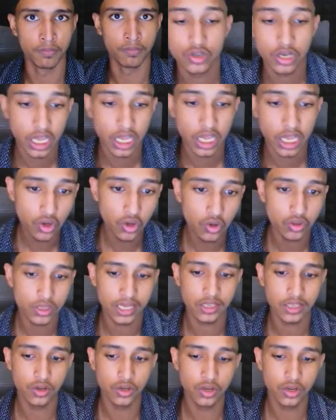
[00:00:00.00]
So now you know
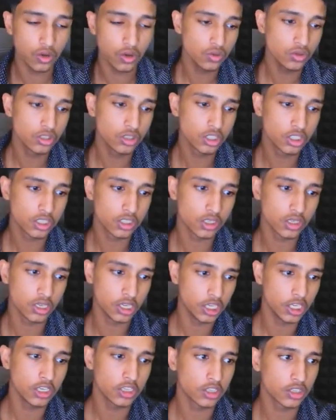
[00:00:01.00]
that you don't
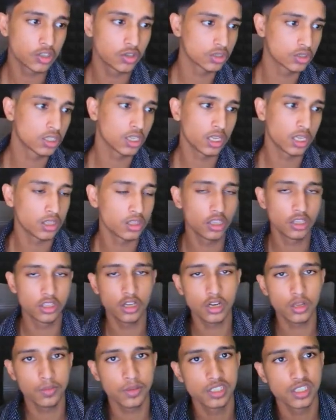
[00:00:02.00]
need to send the
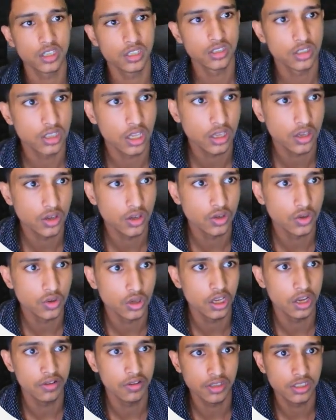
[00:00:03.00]
30 messages that you're
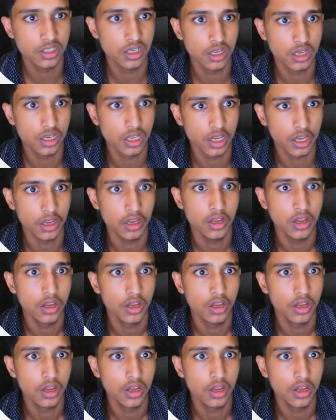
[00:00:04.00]
doing every single day